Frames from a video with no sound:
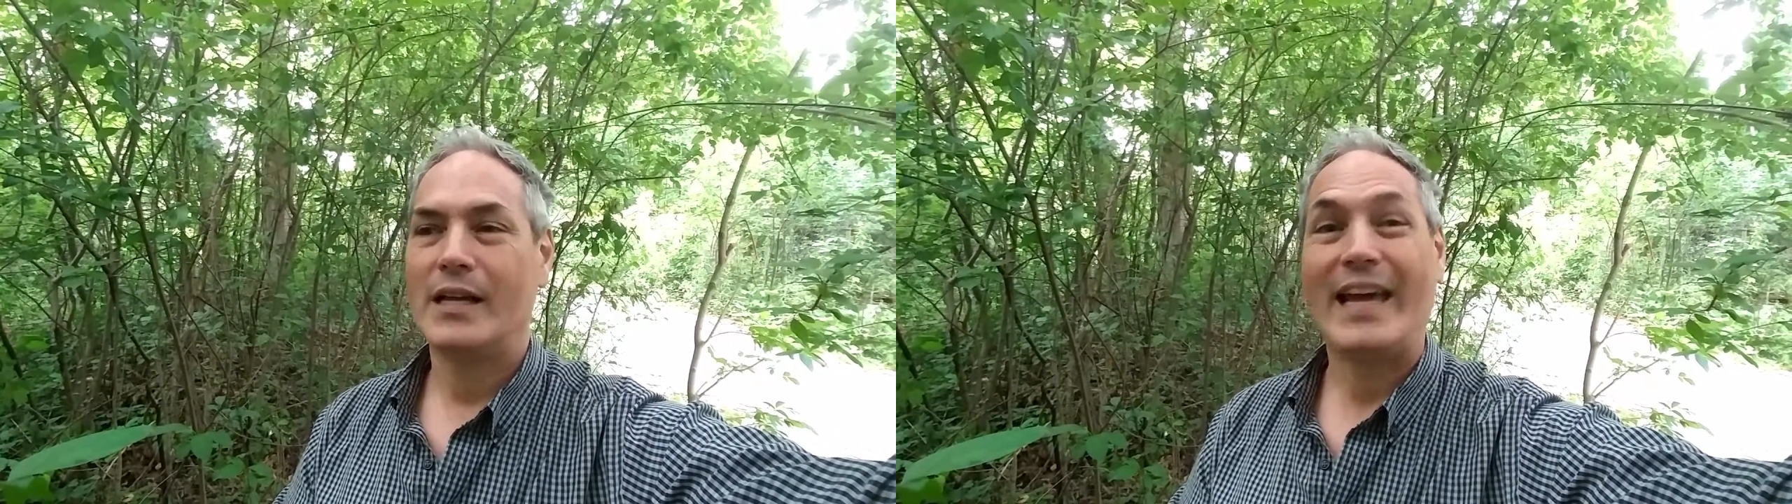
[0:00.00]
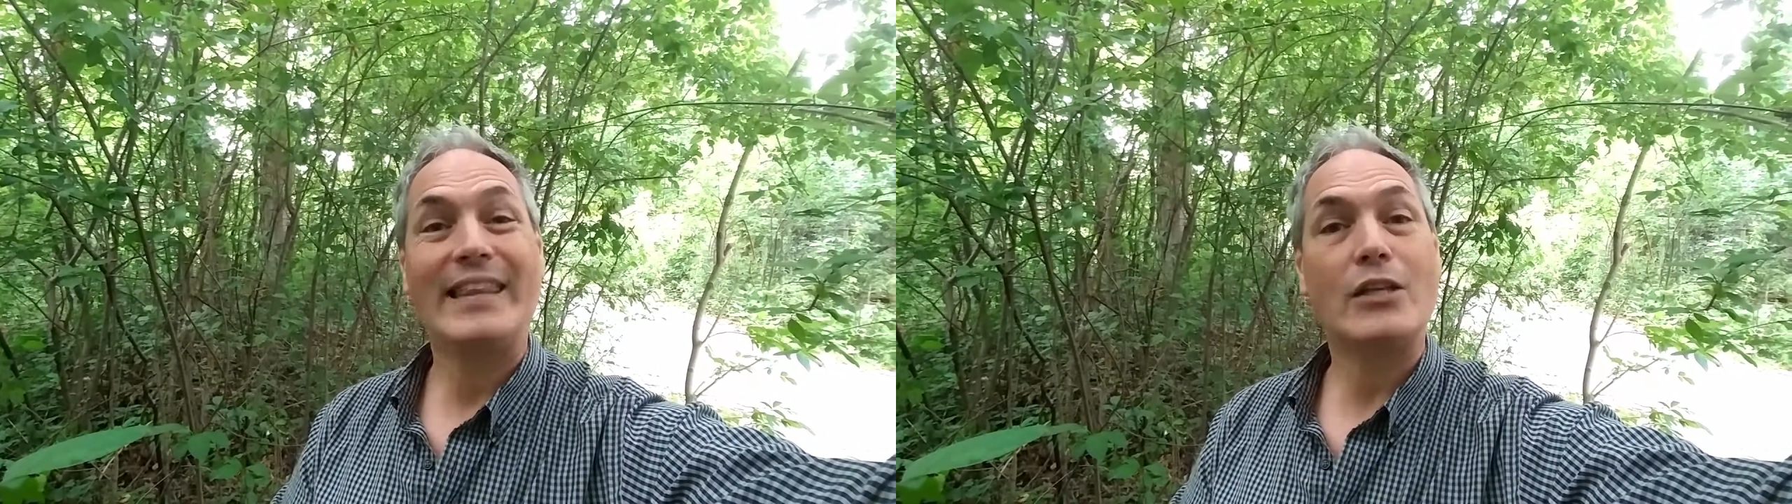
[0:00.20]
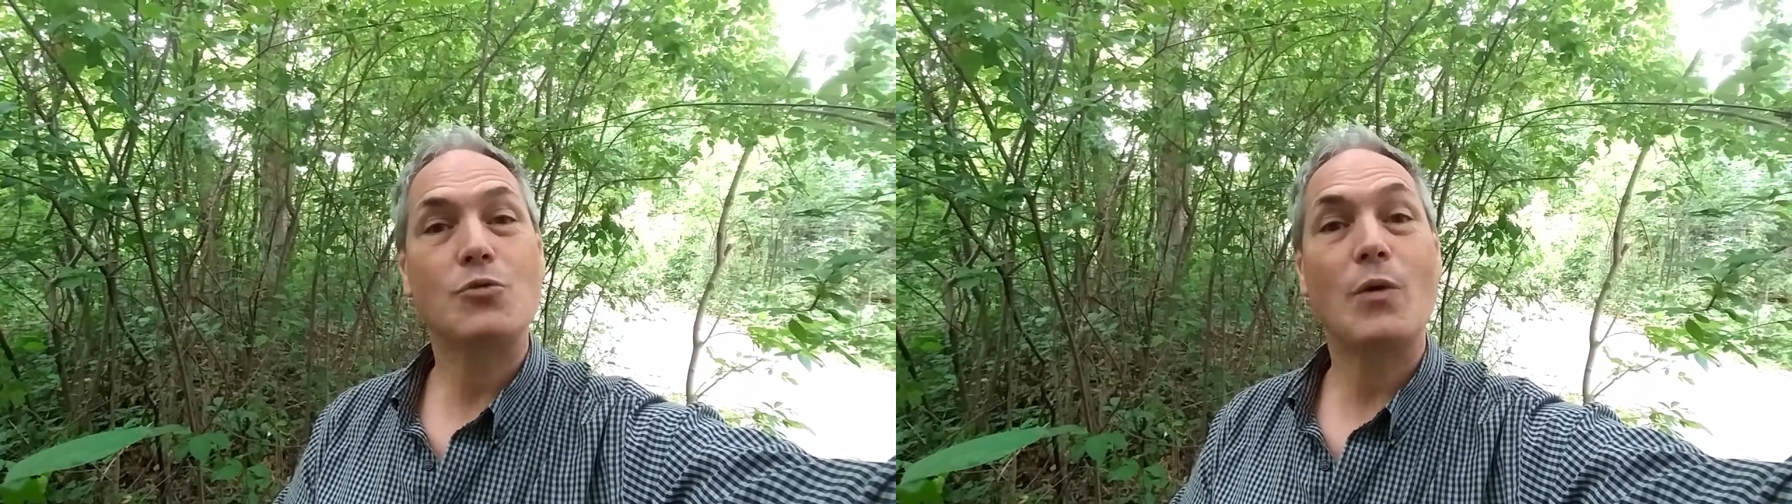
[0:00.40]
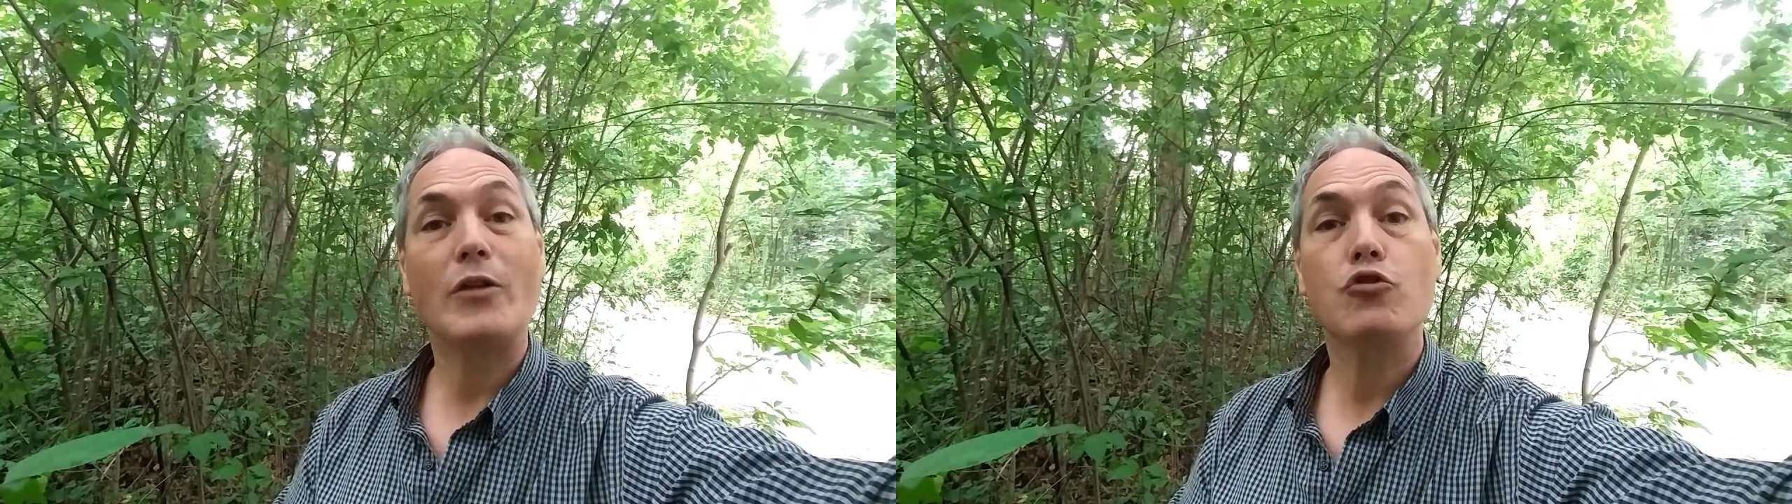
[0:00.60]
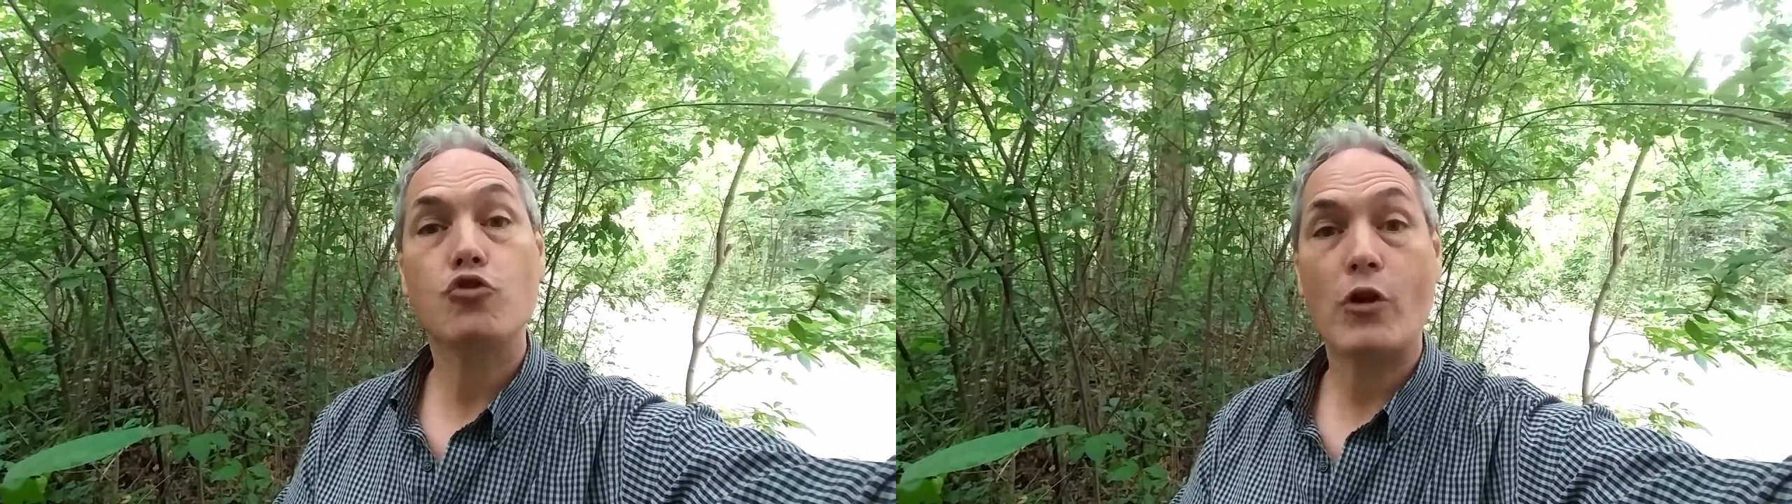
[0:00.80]
And that's why
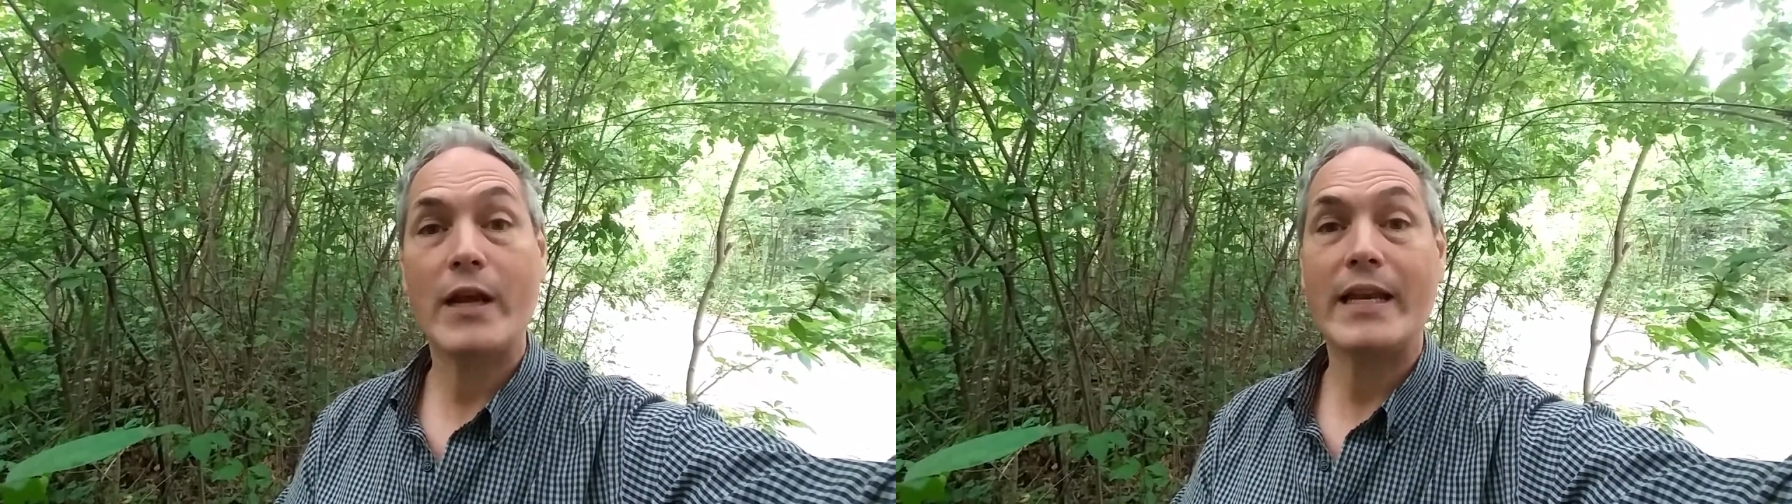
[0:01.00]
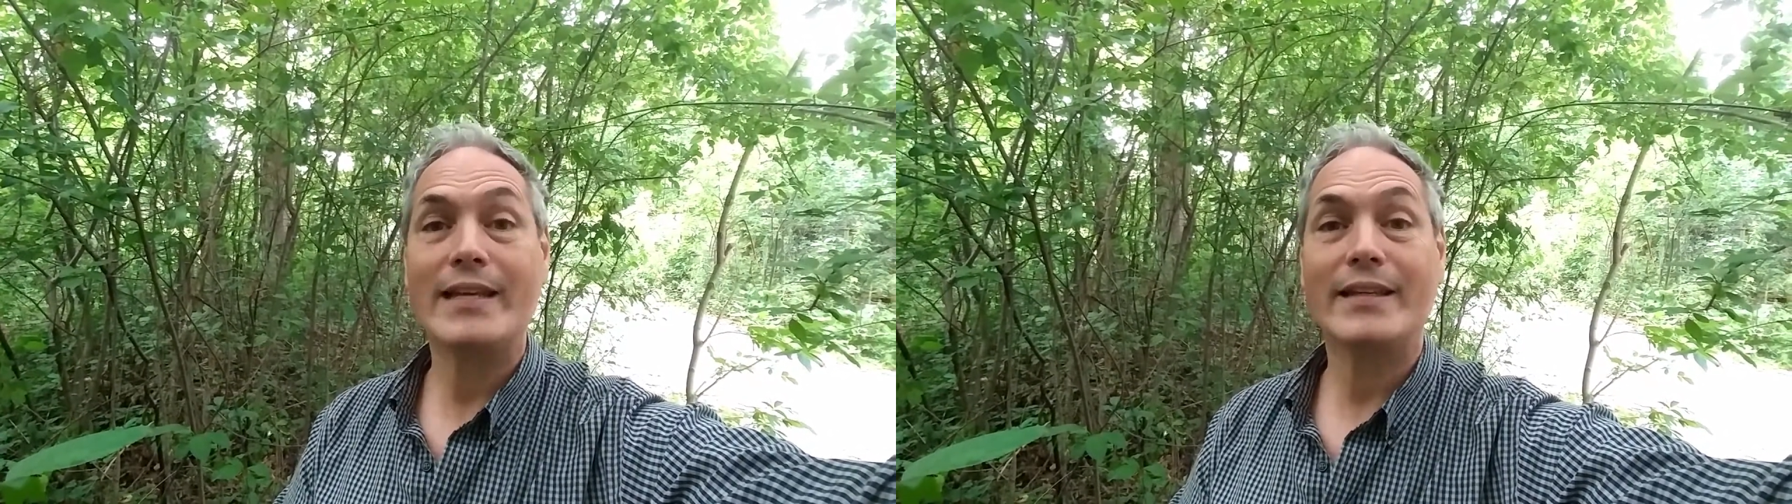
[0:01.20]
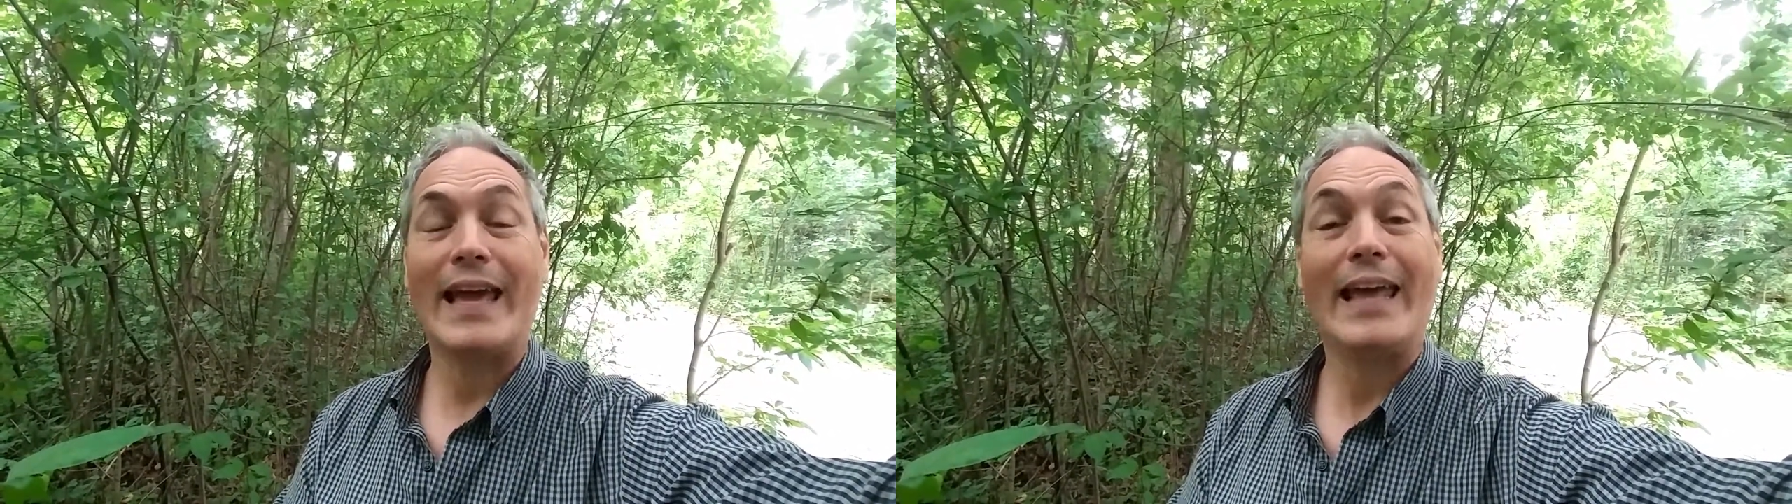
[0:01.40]
training